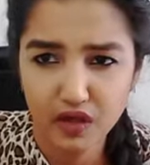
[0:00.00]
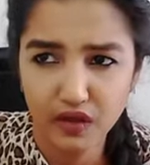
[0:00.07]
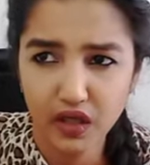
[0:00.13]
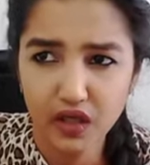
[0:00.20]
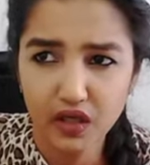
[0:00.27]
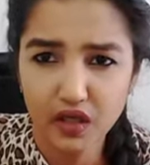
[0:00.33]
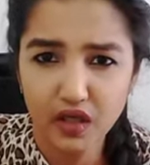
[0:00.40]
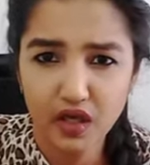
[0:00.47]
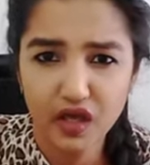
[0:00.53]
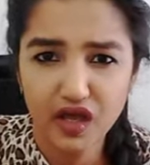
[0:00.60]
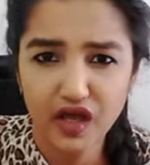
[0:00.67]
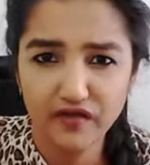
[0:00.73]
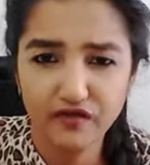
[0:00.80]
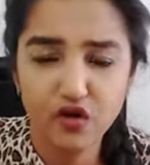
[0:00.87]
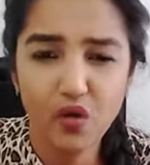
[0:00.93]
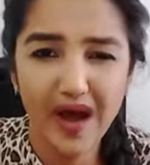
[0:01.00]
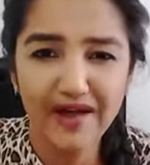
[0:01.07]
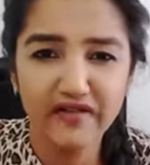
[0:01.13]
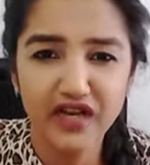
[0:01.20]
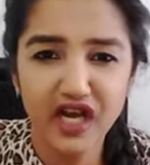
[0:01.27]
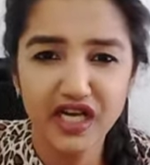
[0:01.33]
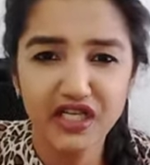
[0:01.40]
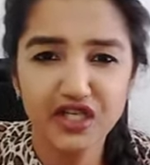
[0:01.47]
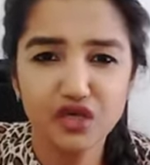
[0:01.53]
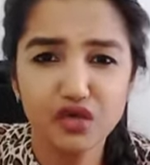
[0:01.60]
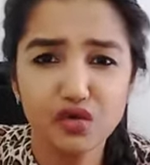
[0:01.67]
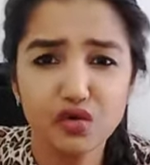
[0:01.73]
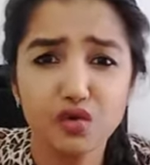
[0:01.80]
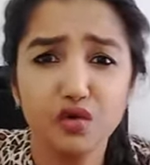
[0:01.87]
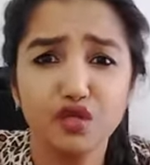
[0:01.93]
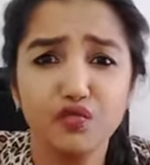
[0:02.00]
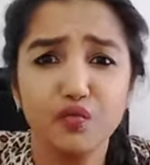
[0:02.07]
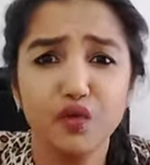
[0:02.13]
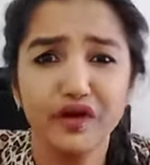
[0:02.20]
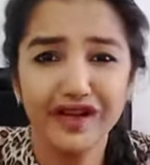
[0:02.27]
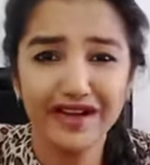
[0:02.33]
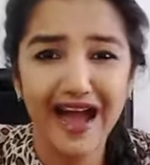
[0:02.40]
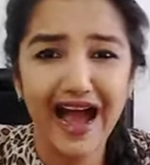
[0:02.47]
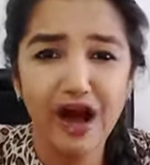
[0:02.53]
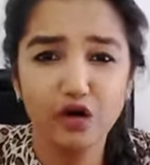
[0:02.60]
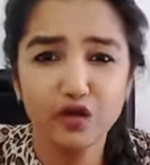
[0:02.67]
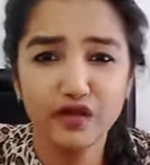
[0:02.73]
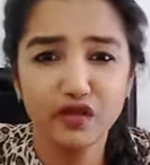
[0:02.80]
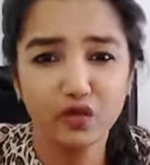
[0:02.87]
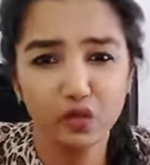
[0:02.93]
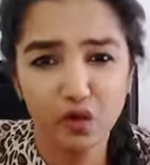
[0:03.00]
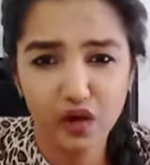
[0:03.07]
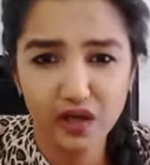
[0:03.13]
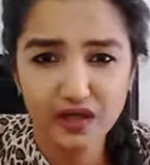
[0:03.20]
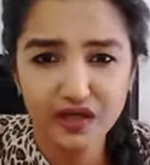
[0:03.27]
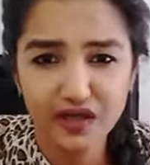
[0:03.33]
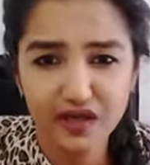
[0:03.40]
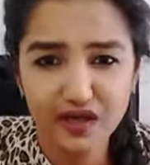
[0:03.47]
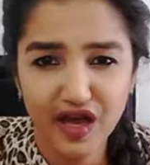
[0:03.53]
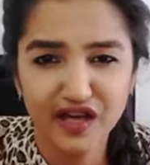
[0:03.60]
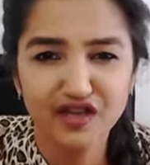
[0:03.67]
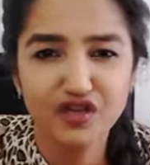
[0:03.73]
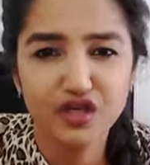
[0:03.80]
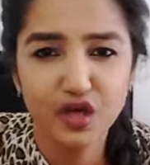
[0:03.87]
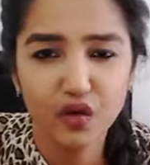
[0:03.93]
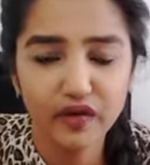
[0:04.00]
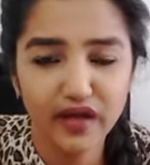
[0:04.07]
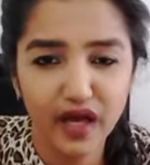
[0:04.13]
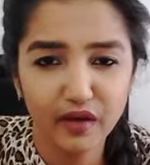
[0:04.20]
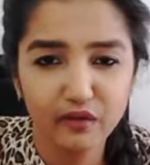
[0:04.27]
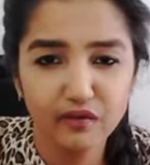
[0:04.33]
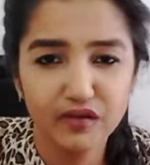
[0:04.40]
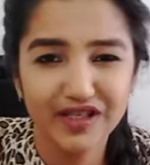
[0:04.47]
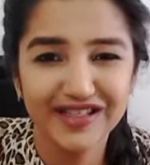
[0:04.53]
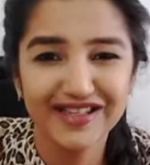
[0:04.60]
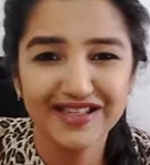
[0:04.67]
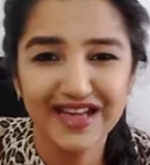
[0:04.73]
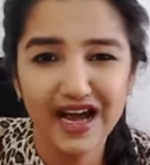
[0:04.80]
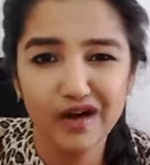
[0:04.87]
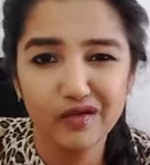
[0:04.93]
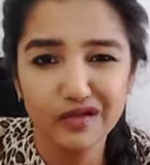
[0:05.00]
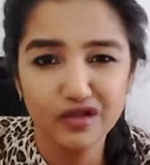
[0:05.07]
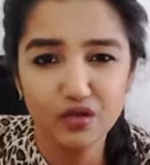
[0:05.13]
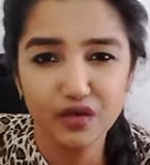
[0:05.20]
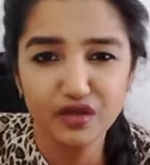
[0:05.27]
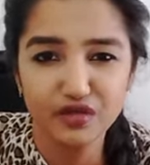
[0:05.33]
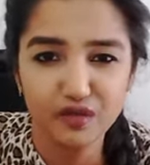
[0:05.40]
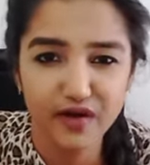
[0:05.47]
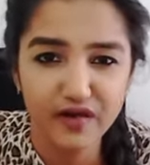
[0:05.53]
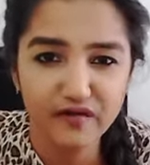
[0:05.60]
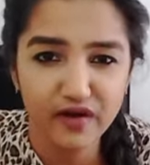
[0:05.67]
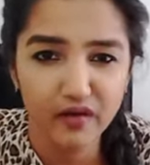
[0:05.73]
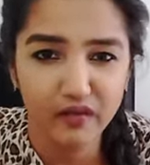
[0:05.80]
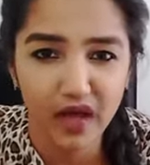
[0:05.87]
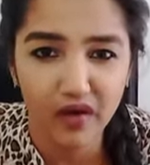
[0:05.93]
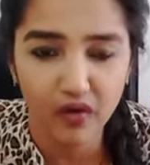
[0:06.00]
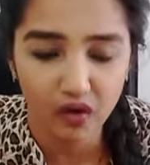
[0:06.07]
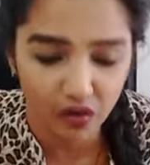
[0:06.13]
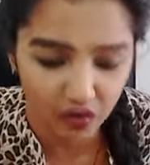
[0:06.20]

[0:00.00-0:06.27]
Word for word: Okay, if you have an idea, you're going to put it out in the world and show them this is how it's going to be from now